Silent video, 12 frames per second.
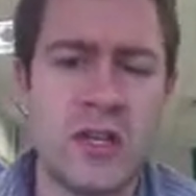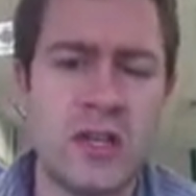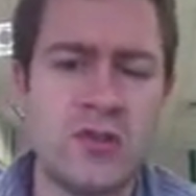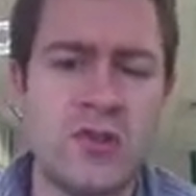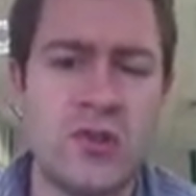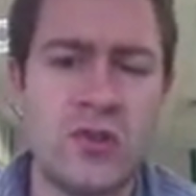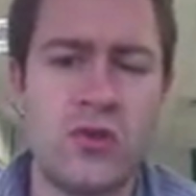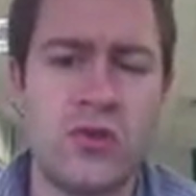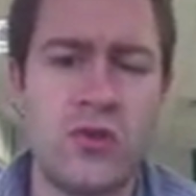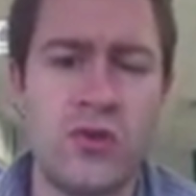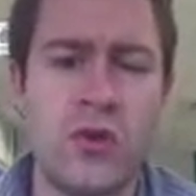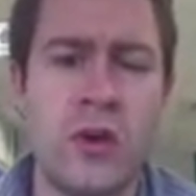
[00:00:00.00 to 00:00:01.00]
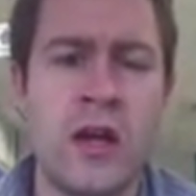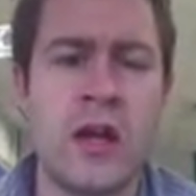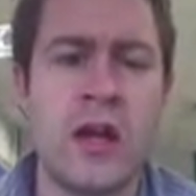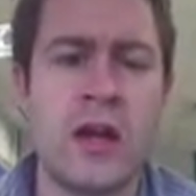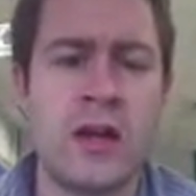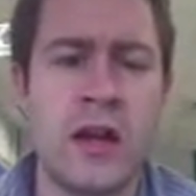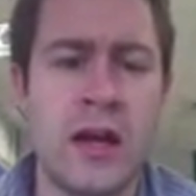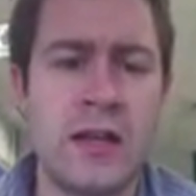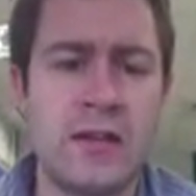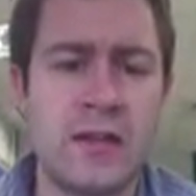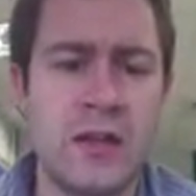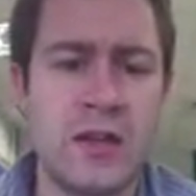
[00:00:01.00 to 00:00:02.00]
into
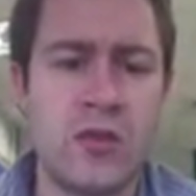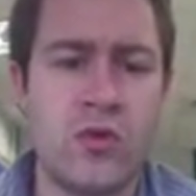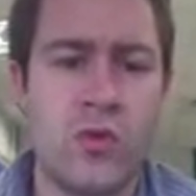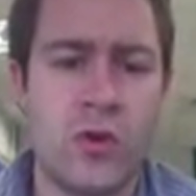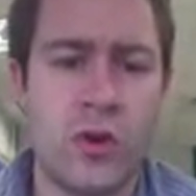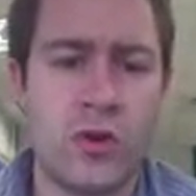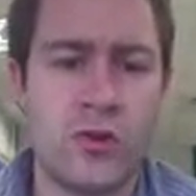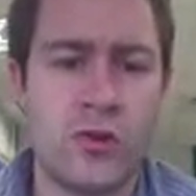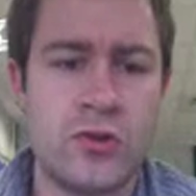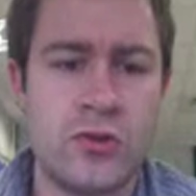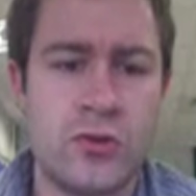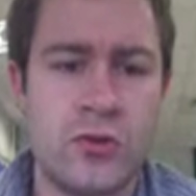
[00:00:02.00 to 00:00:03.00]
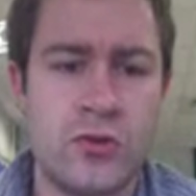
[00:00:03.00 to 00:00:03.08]
19/4.